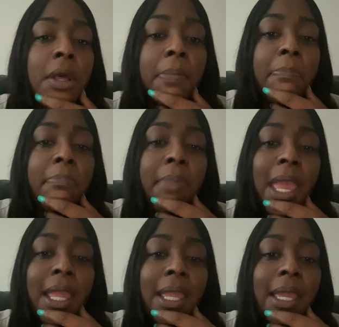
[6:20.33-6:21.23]

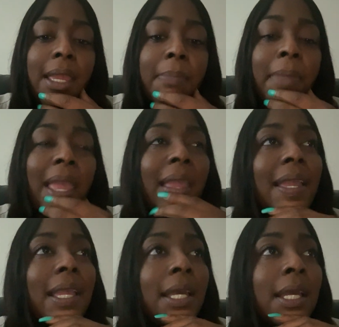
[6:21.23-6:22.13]

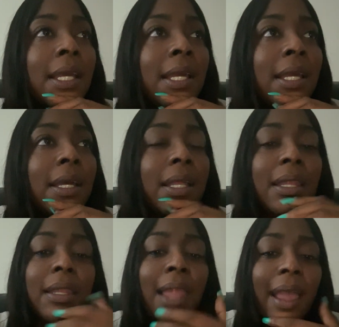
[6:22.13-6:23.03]
make
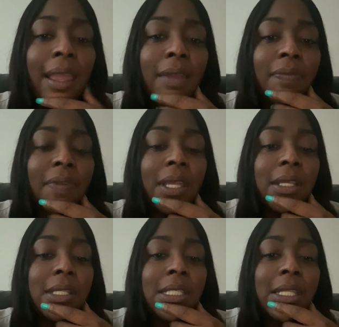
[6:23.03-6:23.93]
life
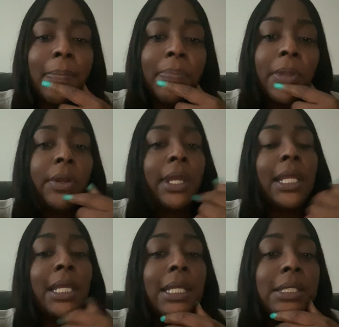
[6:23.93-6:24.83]
simpler
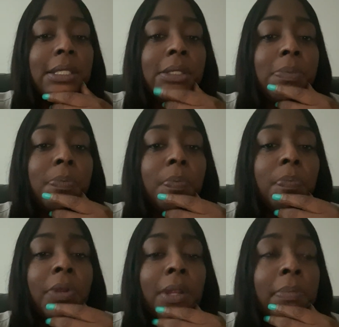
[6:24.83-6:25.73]
and easy,
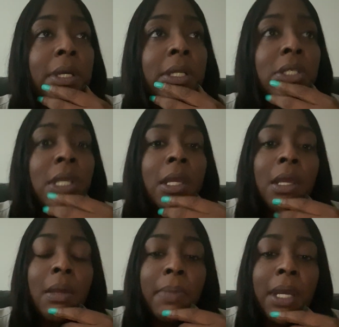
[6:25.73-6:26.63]
pretty much,
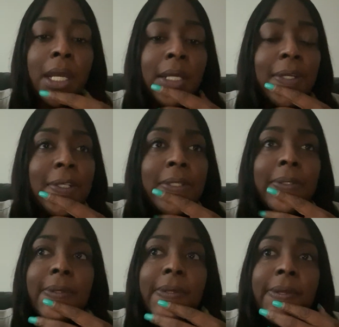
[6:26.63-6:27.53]

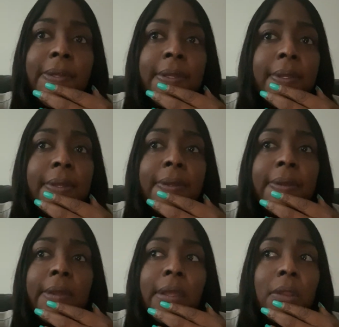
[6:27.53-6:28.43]
because
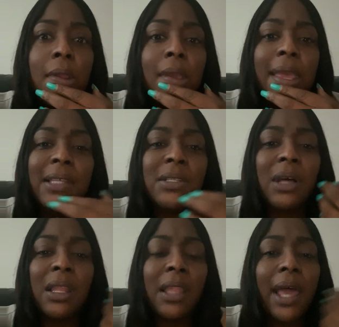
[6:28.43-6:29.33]
as
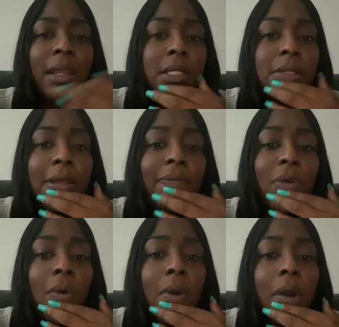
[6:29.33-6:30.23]
a lot of the
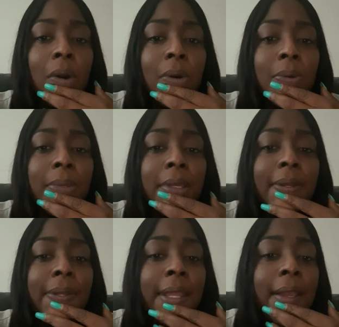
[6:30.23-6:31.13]
stuff going on
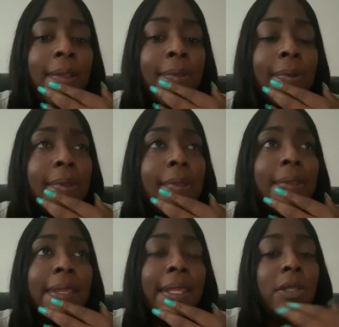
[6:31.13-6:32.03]
here and there,
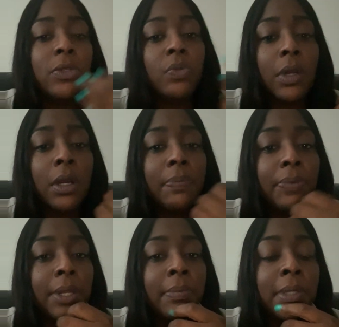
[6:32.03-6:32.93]
in this world,
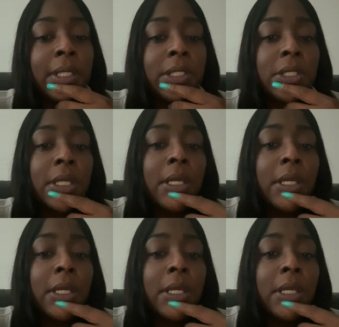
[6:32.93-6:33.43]
pretty much,